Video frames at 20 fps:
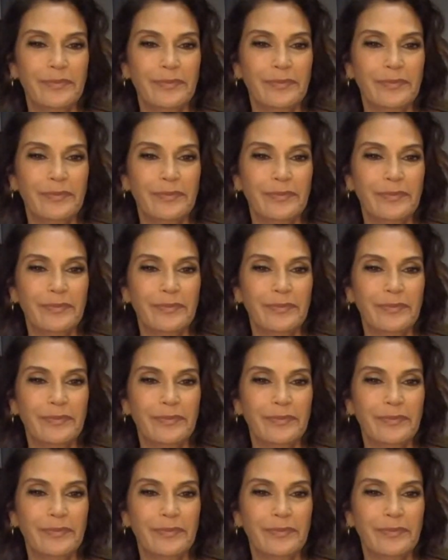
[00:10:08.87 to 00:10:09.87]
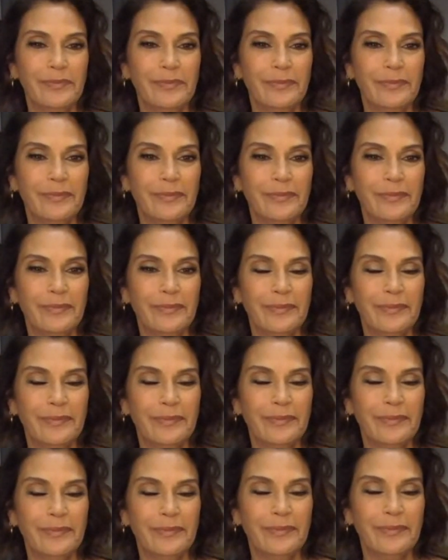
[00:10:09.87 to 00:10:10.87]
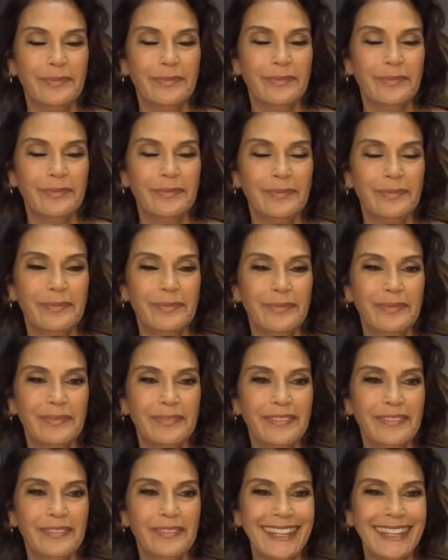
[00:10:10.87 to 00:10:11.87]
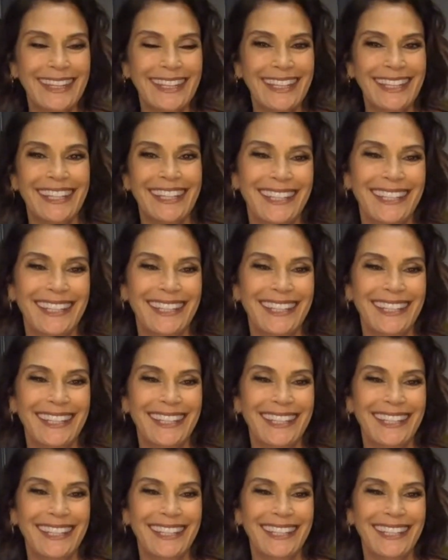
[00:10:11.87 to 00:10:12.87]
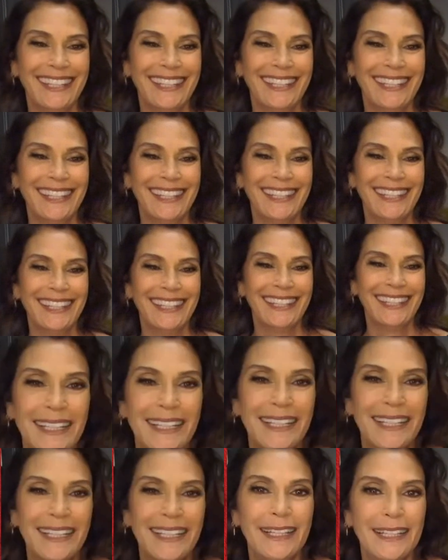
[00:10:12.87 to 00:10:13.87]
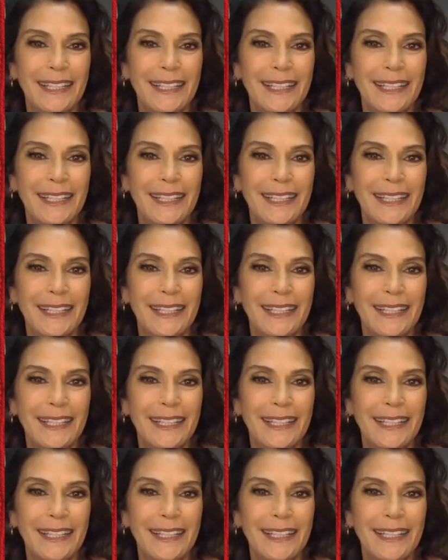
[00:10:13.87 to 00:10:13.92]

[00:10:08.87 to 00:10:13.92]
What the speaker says: This person isn't speaking.